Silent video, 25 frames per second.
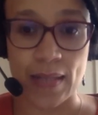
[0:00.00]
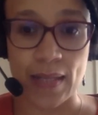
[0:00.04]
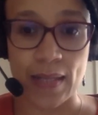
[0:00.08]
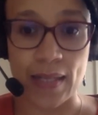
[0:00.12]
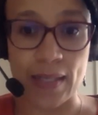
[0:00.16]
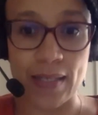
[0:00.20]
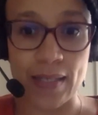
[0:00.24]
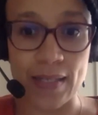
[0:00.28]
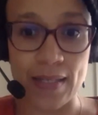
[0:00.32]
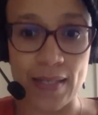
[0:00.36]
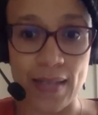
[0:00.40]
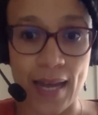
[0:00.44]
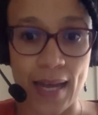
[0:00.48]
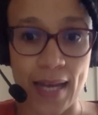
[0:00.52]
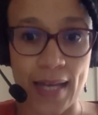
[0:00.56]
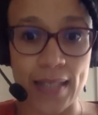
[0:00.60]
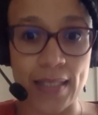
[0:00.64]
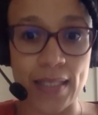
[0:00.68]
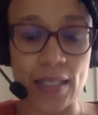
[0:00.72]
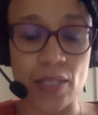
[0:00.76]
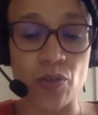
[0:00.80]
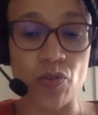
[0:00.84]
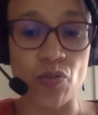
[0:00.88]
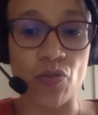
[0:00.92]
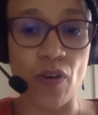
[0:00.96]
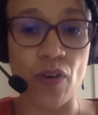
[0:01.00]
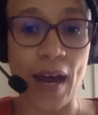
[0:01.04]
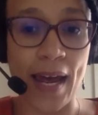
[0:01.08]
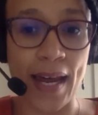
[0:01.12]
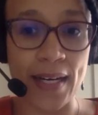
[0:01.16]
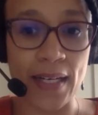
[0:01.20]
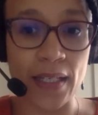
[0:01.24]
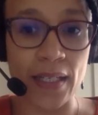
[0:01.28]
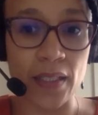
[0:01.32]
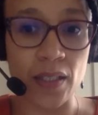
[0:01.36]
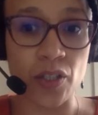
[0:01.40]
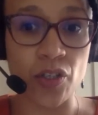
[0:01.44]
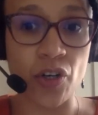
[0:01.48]
that stand in
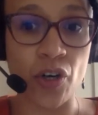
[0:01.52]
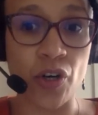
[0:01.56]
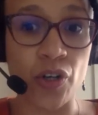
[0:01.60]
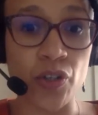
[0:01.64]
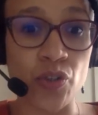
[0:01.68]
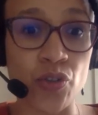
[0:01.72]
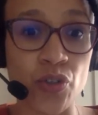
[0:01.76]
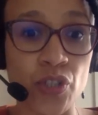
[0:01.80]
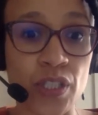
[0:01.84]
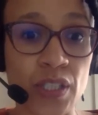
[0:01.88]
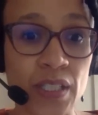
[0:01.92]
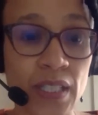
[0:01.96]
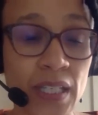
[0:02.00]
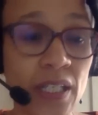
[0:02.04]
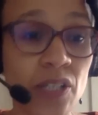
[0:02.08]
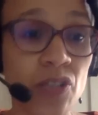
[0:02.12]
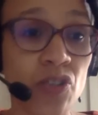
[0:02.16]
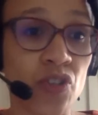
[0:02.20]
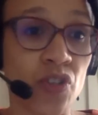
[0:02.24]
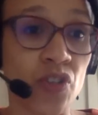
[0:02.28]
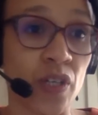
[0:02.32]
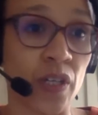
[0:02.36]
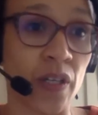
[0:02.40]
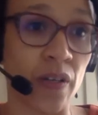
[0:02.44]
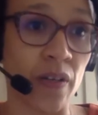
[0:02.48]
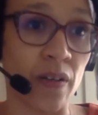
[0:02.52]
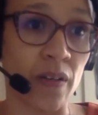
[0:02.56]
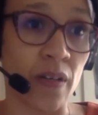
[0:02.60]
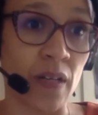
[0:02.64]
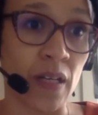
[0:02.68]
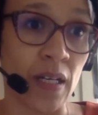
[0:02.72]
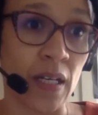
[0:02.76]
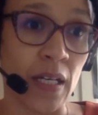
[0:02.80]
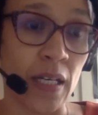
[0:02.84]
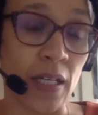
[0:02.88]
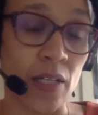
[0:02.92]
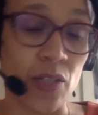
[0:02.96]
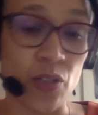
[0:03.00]
radical contradiction
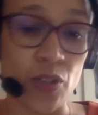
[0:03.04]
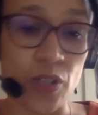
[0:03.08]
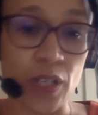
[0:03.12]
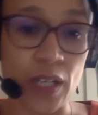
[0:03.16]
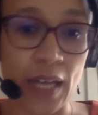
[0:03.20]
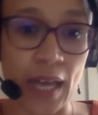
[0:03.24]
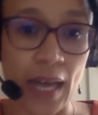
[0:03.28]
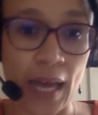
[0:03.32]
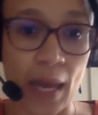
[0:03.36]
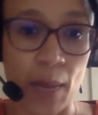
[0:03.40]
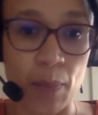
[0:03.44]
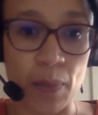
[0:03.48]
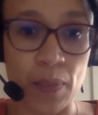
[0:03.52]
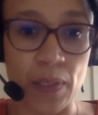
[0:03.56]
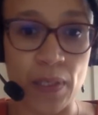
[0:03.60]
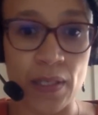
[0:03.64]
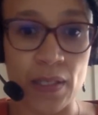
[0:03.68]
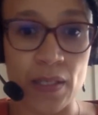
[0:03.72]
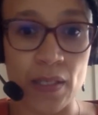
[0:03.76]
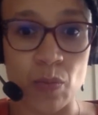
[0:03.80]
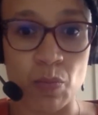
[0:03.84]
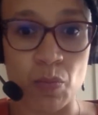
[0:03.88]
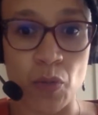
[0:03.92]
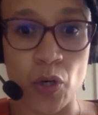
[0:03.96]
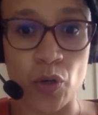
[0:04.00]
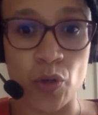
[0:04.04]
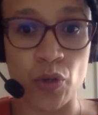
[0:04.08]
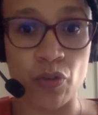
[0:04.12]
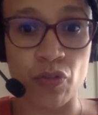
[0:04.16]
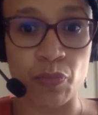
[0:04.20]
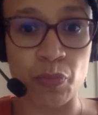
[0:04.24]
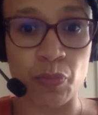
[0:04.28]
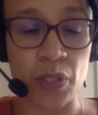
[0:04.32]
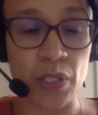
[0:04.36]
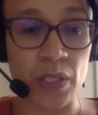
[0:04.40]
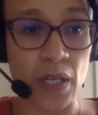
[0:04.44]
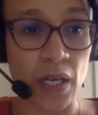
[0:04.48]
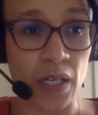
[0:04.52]
to the capitalist mode
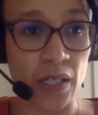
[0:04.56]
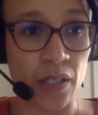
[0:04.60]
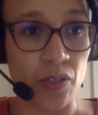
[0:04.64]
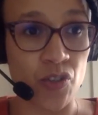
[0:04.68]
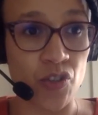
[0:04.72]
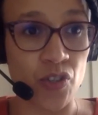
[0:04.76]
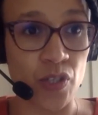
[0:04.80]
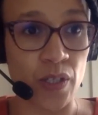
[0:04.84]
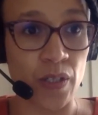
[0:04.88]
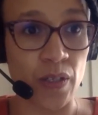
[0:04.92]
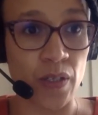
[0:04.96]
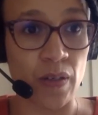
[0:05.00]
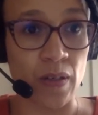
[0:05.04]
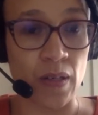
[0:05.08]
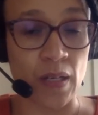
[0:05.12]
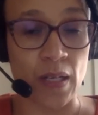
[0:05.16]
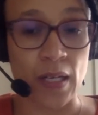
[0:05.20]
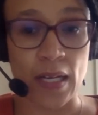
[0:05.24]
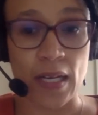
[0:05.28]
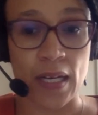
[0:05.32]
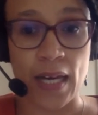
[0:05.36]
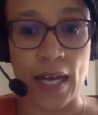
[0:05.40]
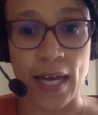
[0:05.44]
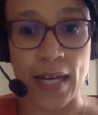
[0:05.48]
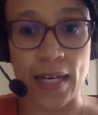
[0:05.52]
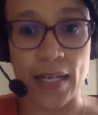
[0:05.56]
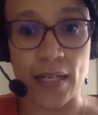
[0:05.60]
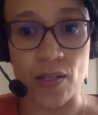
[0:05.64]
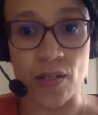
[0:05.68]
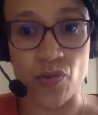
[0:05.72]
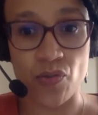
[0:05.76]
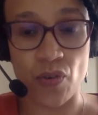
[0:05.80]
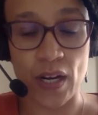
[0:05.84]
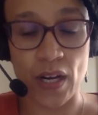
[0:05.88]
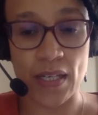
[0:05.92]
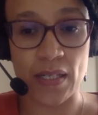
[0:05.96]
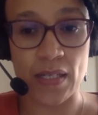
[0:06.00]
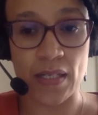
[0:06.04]
of production and its
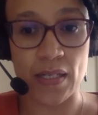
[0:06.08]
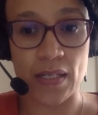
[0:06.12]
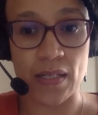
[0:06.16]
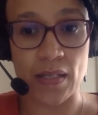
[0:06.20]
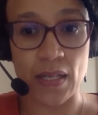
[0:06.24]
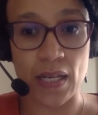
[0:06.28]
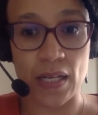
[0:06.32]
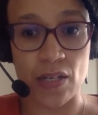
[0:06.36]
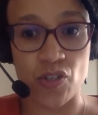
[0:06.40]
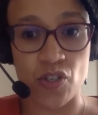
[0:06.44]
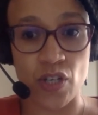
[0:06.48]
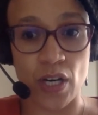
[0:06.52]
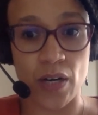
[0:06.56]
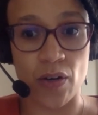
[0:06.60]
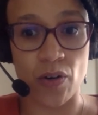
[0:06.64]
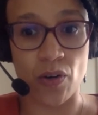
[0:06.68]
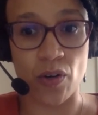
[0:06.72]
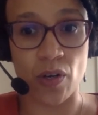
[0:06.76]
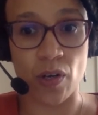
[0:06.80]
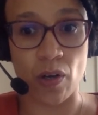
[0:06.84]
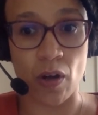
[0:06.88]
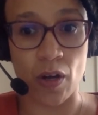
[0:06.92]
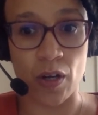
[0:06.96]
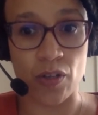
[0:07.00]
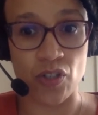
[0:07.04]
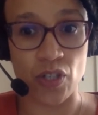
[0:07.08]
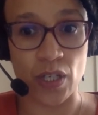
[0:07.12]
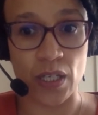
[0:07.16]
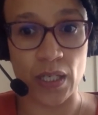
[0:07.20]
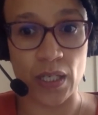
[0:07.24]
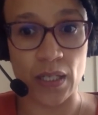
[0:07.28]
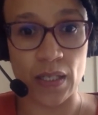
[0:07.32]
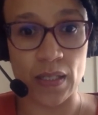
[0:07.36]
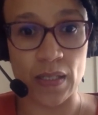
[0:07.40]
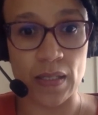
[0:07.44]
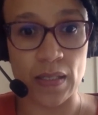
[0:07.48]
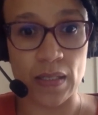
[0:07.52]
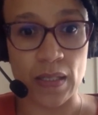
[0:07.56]
racist and gendered
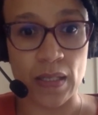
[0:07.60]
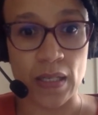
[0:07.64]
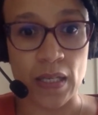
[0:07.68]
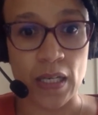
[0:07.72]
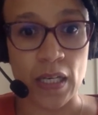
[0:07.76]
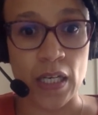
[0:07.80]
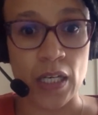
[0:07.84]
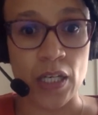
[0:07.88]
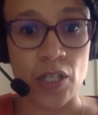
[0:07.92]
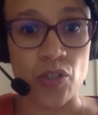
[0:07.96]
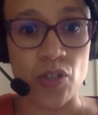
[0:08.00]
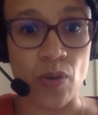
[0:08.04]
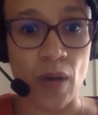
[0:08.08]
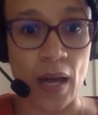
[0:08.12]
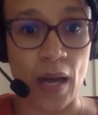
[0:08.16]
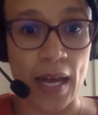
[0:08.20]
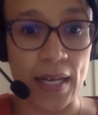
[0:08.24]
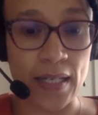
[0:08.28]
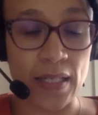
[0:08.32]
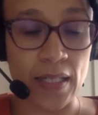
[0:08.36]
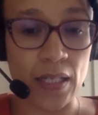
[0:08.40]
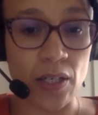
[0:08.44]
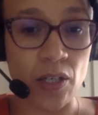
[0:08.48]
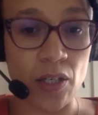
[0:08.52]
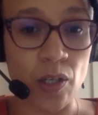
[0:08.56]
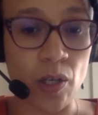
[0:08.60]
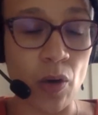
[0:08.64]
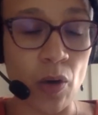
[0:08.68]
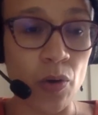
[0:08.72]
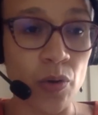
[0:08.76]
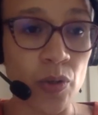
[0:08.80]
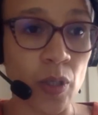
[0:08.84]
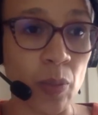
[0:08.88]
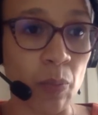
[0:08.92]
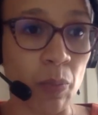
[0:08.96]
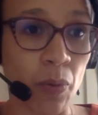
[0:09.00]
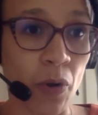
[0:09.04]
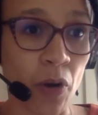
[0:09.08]
logics, to
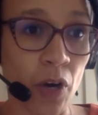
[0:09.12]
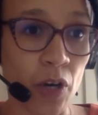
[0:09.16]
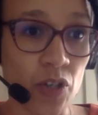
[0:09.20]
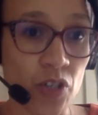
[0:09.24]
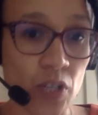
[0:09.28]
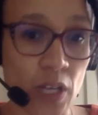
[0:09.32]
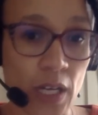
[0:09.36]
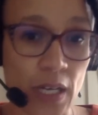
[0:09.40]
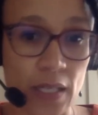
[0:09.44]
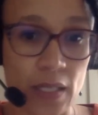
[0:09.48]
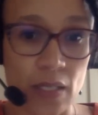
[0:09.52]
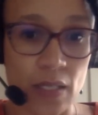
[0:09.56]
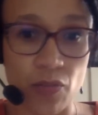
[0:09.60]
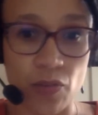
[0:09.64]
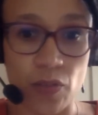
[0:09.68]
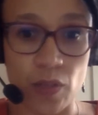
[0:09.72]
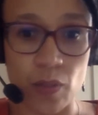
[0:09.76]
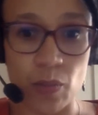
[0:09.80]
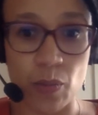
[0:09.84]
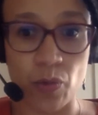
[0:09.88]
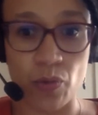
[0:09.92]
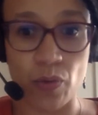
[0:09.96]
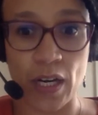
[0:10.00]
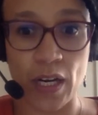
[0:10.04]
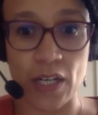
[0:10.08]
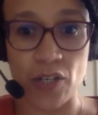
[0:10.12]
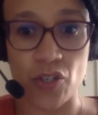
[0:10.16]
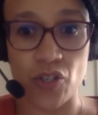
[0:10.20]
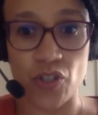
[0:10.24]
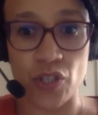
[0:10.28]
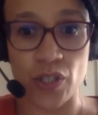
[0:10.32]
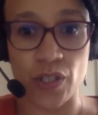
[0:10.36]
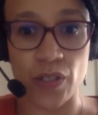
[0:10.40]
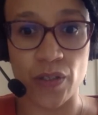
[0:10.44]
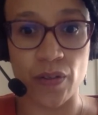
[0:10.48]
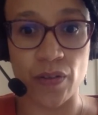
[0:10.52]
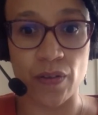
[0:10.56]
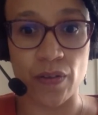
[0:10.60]
anti-colonial projects of
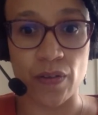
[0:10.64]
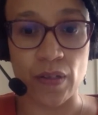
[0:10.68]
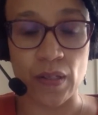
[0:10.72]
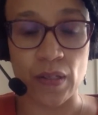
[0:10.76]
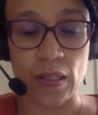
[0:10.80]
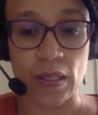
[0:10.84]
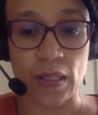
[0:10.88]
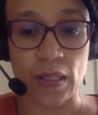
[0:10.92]
liberation,